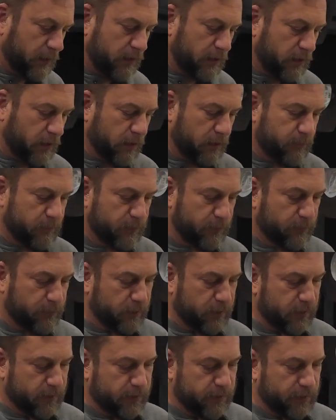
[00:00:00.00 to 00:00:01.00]
it comes
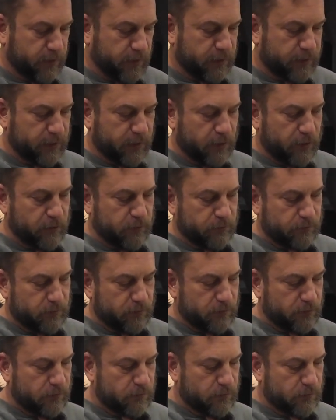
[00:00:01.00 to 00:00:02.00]
with its own
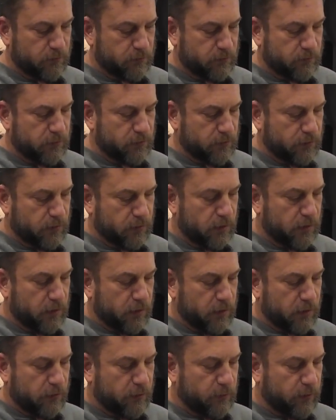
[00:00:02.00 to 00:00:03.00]

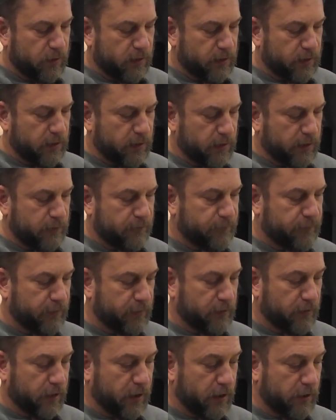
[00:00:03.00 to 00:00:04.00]
quick connect for
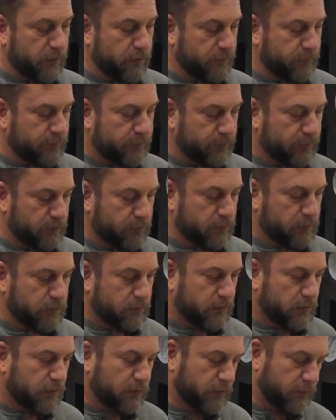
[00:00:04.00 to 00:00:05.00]
your hose.
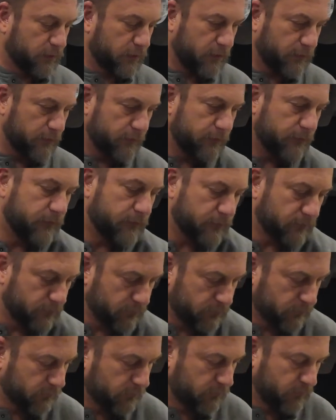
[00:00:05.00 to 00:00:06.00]
So
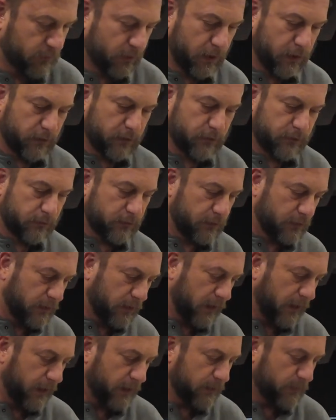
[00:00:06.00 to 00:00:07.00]
that's
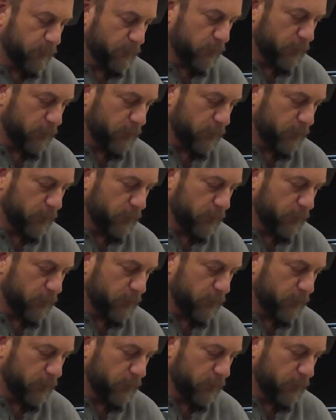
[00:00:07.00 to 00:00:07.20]
item